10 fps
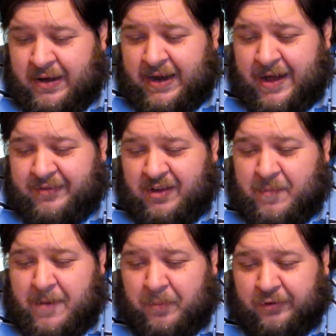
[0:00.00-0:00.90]
and I've seen
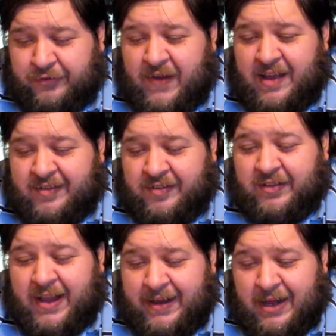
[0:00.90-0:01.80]
people's faces
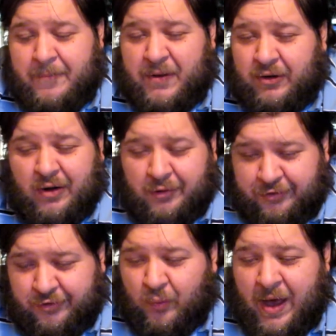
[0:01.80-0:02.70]
light up and they're all
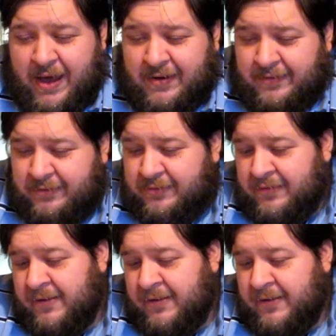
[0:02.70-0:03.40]
sweating.